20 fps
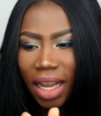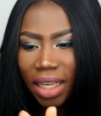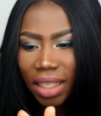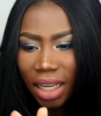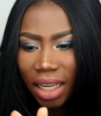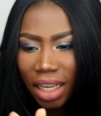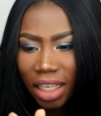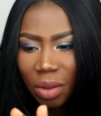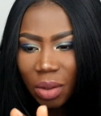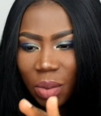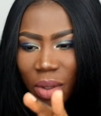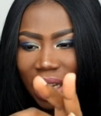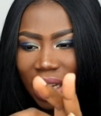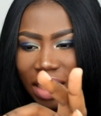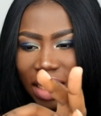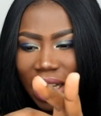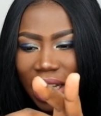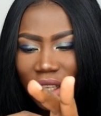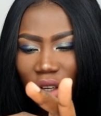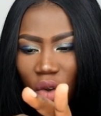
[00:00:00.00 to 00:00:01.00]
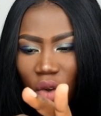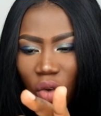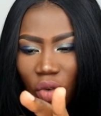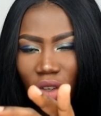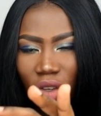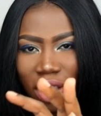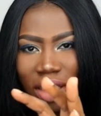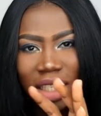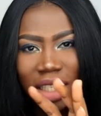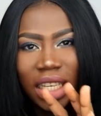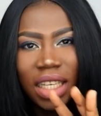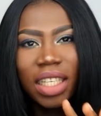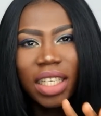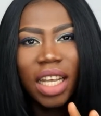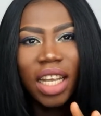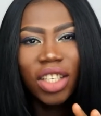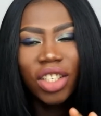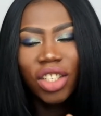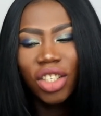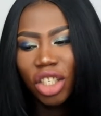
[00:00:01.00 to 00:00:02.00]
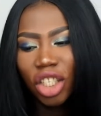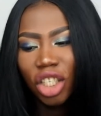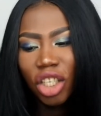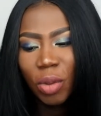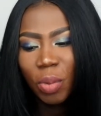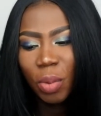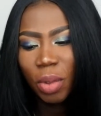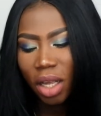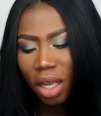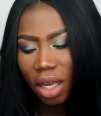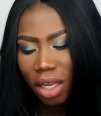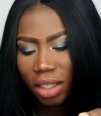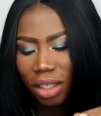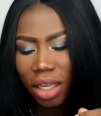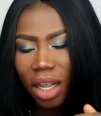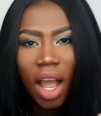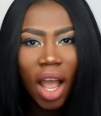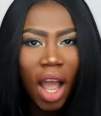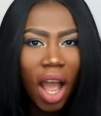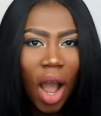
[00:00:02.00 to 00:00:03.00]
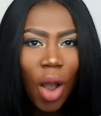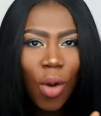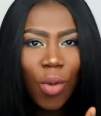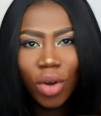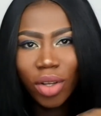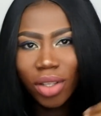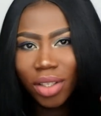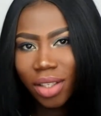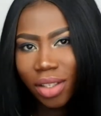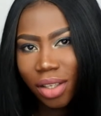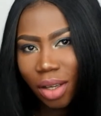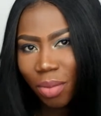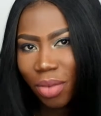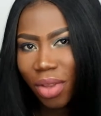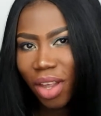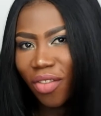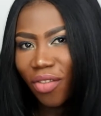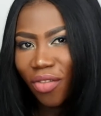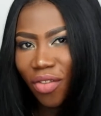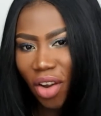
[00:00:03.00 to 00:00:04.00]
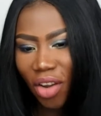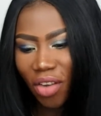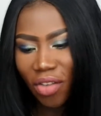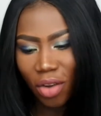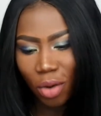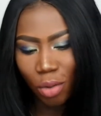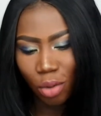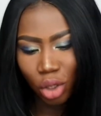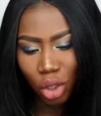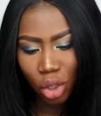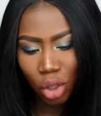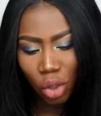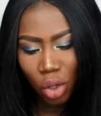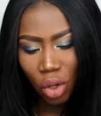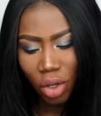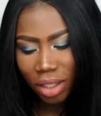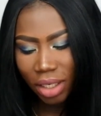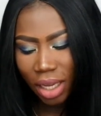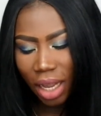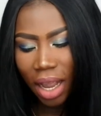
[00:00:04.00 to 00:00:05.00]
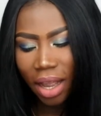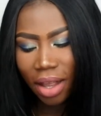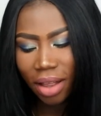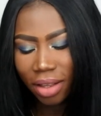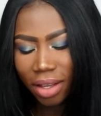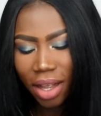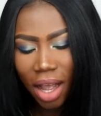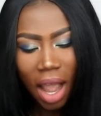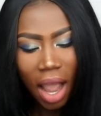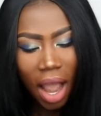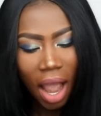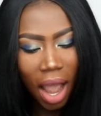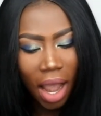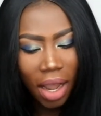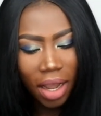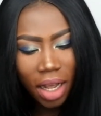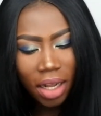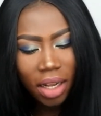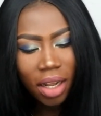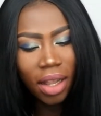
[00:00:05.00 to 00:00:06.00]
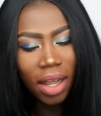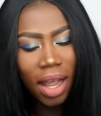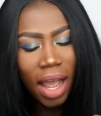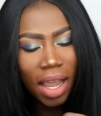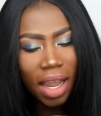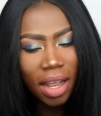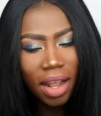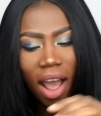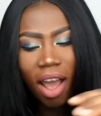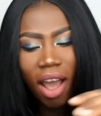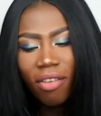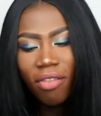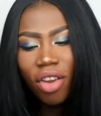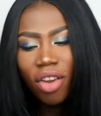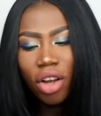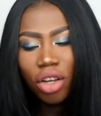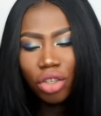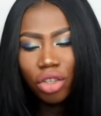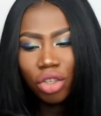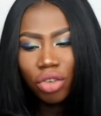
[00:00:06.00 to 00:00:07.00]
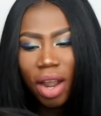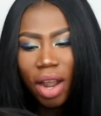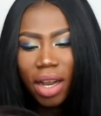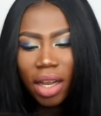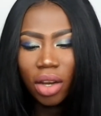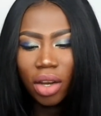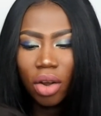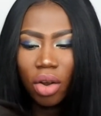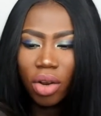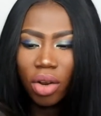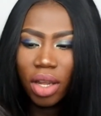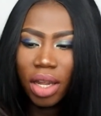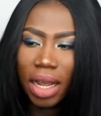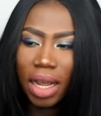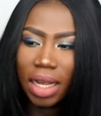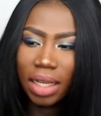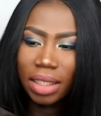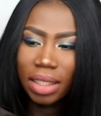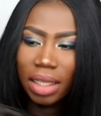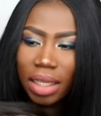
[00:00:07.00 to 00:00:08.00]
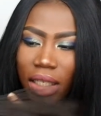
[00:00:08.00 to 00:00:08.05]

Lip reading: 8 inches, but I decided to go for 6 inches just because I want something very, very short, and I kind of like it. I have not tried it on yet.